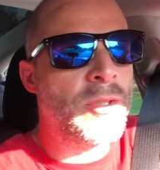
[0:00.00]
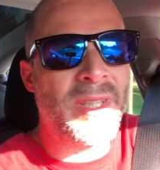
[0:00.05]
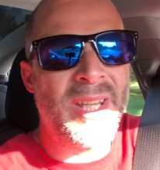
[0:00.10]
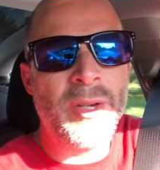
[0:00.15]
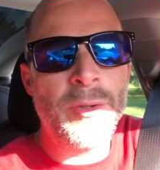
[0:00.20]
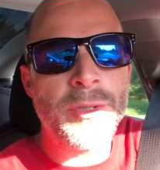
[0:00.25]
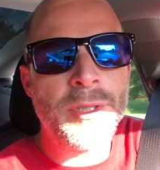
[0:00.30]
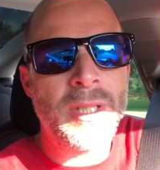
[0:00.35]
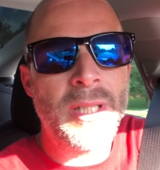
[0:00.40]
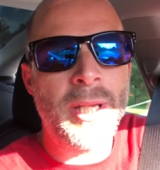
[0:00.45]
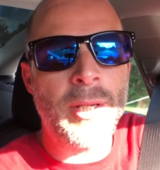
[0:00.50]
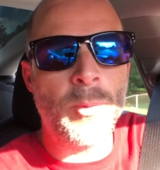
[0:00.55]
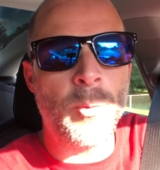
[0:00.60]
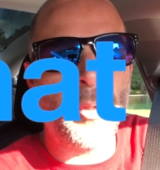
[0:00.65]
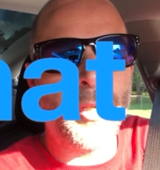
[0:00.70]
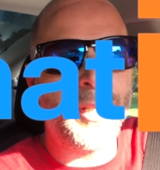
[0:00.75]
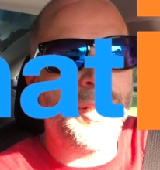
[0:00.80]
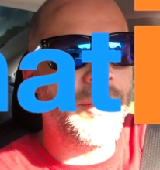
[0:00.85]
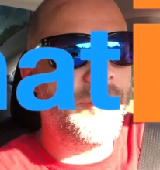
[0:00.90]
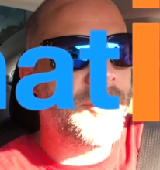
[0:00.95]
So that was a lot of
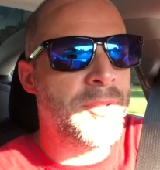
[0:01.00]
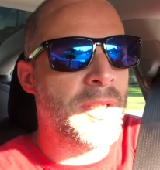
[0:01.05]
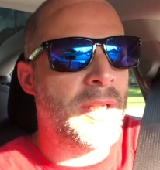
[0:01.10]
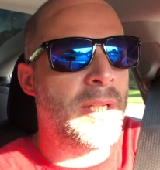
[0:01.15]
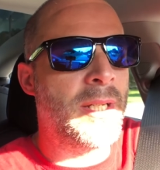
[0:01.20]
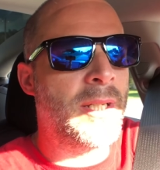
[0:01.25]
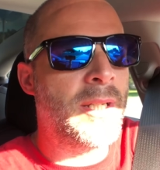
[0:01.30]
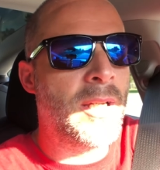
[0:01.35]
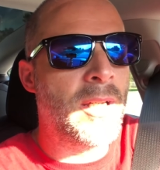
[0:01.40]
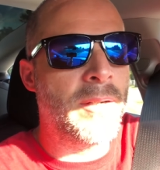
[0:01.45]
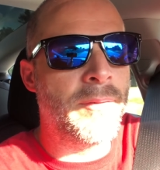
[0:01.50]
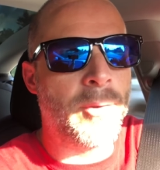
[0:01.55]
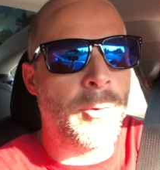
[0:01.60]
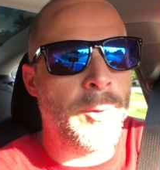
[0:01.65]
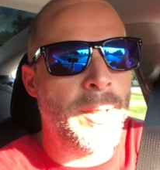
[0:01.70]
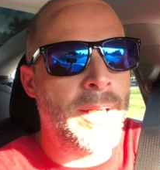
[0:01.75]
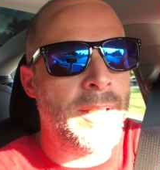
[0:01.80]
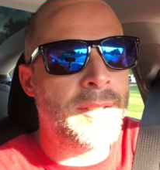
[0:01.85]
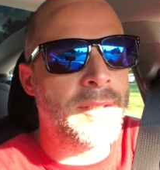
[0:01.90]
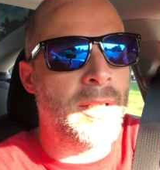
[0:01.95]
what ifs and a kind of a
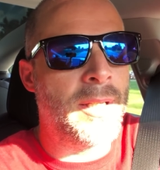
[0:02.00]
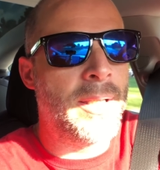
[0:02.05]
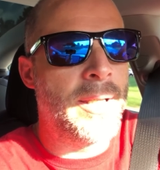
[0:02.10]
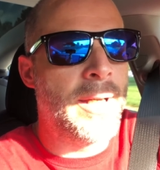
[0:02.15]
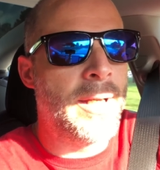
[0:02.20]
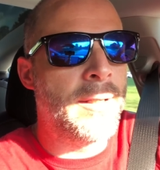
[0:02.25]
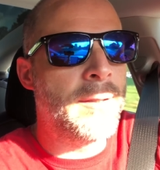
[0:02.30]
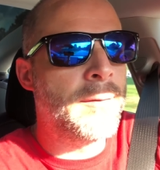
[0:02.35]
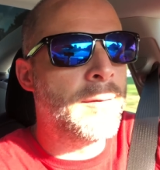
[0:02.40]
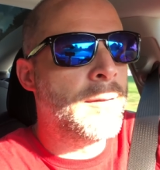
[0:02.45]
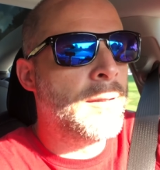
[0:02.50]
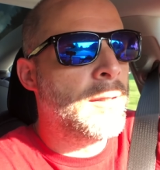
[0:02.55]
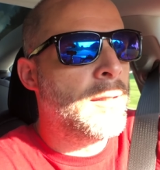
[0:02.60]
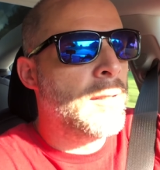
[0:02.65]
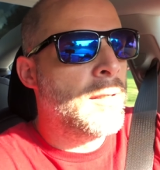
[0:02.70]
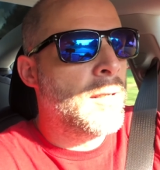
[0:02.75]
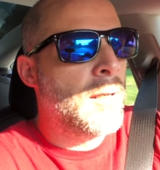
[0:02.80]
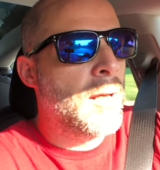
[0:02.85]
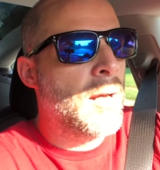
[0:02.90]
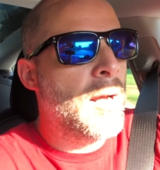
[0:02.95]
rant on that
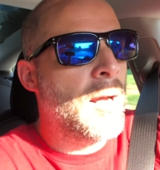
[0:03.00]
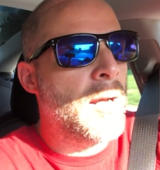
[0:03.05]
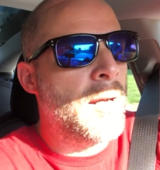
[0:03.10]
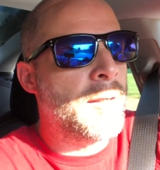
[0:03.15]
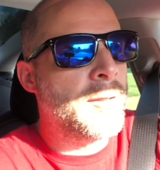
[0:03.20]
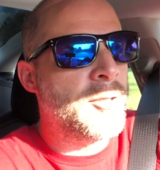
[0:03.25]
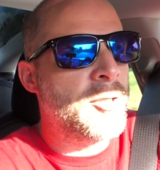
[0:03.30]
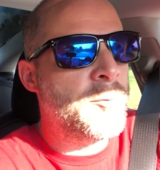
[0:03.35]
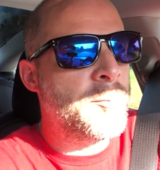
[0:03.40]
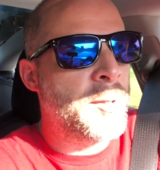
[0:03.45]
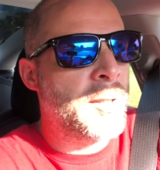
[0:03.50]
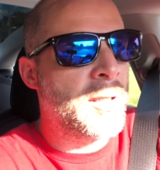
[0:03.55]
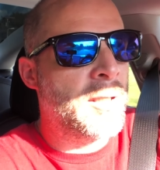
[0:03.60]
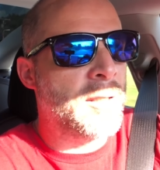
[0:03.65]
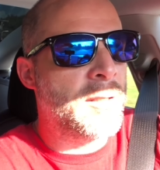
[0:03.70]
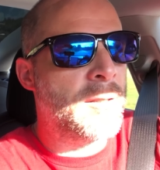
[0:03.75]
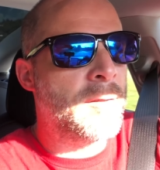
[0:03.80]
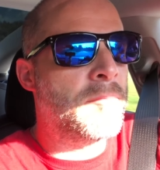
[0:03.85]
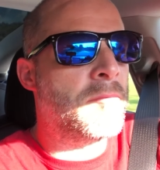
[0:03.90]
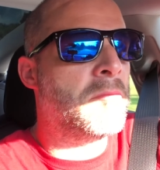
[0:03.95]
uh, just
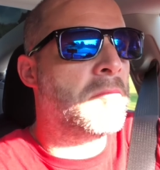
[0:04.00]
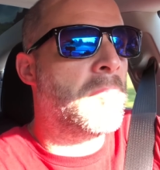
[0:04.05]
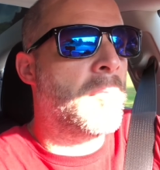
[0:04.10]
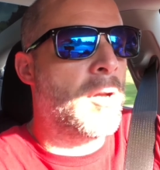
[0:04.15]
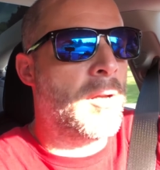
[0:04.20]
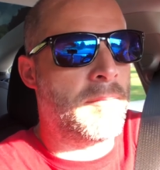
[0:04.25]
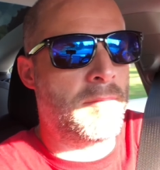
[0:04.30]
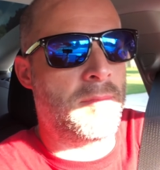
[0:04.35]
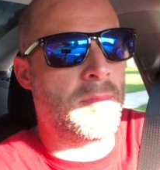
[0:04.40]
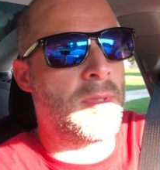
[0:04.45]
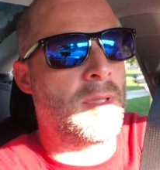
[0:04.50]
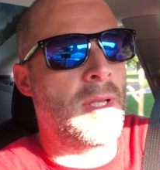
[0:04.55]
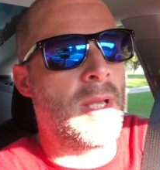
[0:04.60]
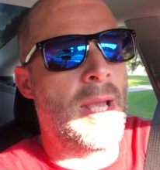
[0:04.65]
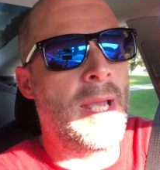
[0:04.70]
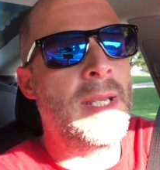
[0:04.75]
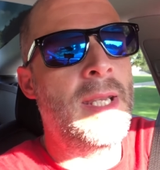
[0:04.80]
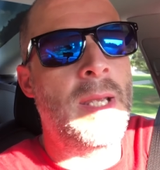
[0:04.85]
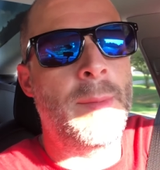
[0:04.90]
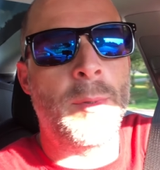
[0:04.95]
because
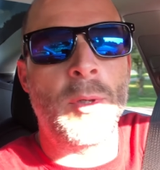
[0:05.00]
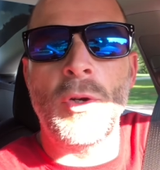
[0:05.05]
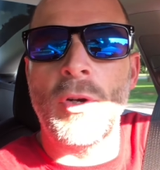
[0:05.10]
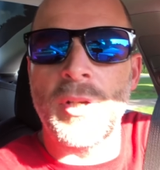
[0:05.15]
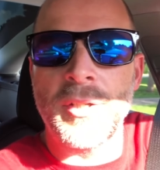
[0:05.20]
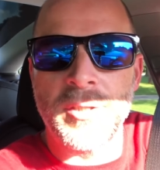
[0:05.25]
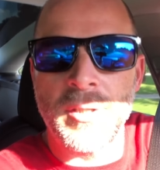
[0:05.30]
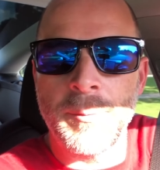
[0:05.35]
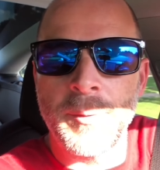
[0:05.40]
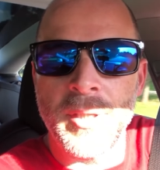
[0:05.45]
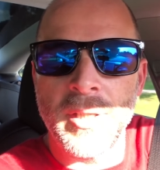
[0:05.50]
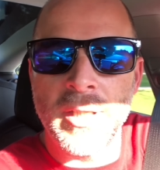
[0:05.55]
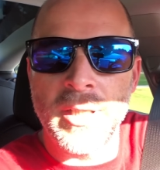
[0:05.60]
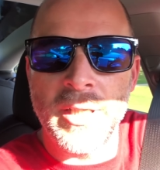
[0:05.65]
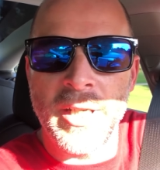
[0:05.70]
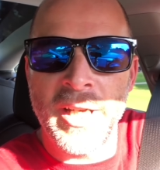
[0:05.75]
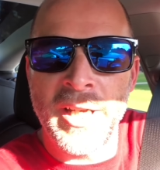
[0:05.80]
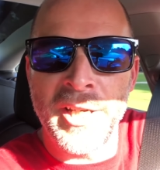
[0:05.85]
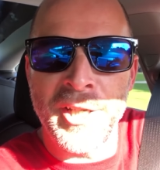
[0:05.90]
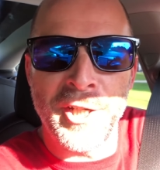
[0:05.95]
I came across something that
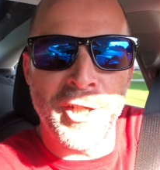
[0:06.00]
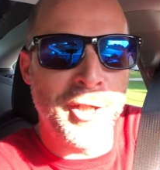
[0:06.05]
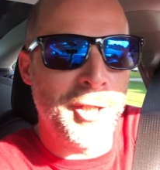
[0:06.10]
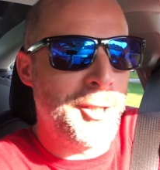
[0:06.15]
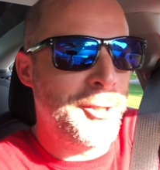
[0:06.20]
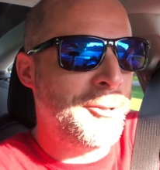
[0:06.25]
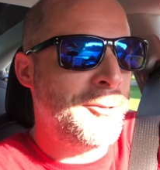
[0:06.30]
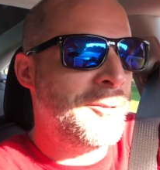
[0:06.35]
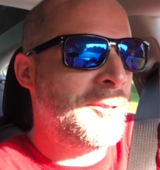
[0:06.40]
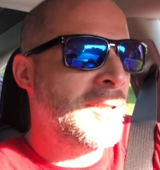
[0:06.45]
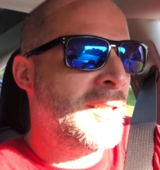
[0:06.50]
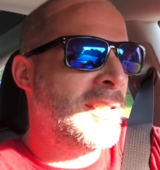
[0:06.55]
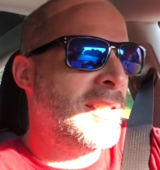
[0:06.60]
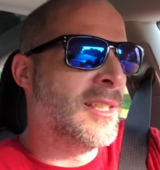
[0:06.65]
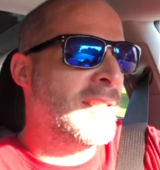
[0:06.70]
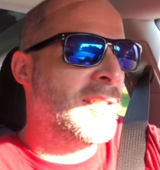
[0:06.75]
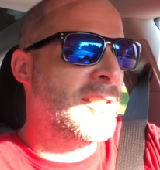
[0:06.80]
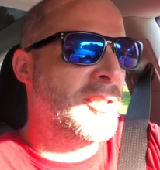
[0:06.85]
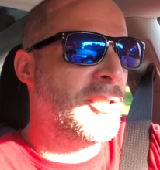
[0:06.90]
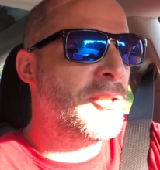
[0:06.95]
I didn't know.
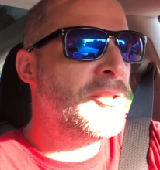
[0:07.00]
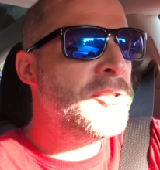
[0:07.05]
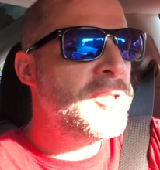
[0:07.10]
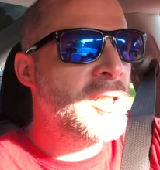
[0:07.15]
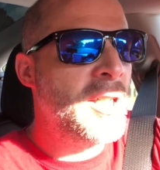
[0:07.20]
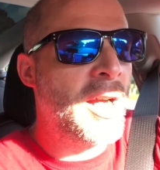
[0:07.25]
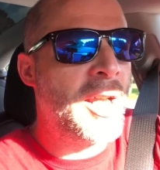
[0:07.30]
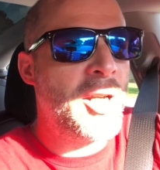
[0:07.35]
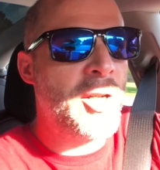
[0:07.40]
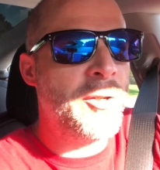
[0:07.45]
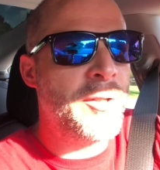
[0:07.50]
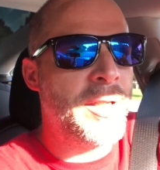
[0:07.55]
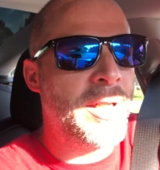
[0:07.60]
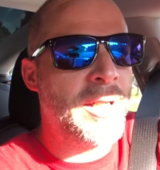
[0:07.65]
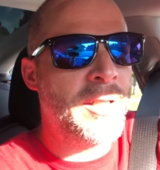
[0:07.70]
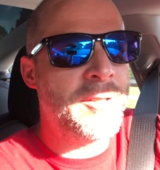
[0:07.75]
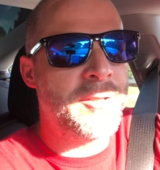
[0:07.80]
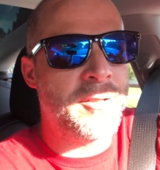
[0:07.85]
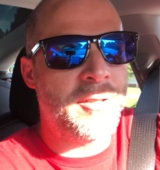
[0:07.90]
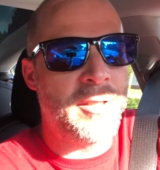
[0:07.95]
Usually I know the
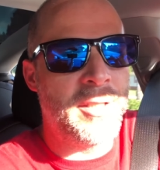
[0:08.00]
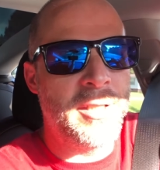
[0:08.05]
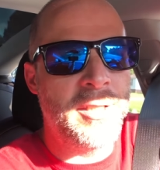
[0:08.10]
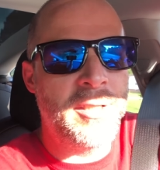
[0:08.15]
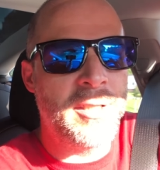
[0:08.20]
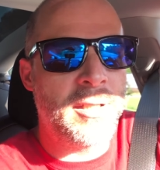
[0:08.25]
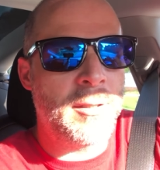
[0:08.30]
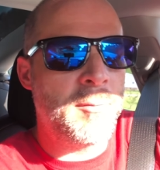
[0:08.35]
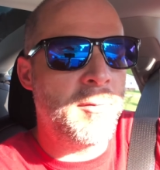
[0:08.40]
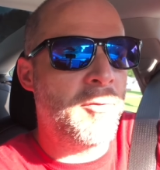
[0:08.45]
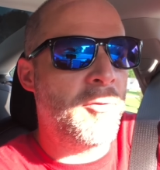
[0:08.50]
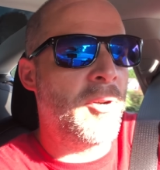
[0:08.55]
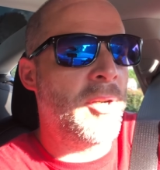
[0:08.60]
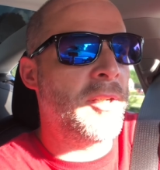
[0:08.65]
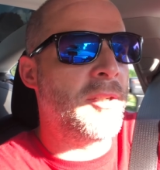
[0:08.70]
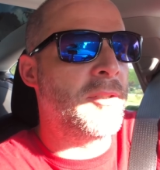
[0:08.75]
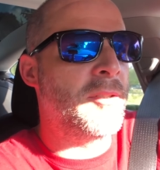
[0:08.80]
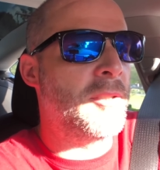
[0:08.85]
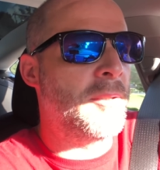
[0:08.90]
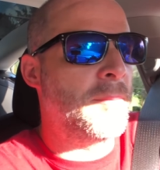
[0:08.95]
answer to these things before I
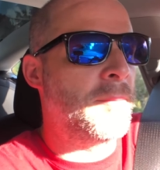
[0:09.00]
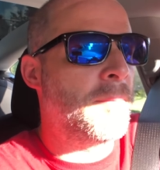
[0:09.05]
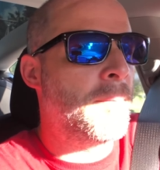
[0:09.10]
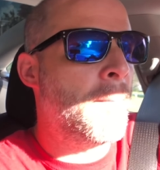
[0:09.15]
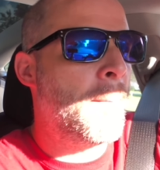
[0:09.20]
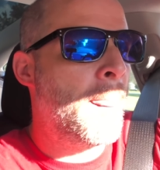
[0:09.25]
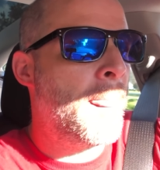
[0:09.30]
do them.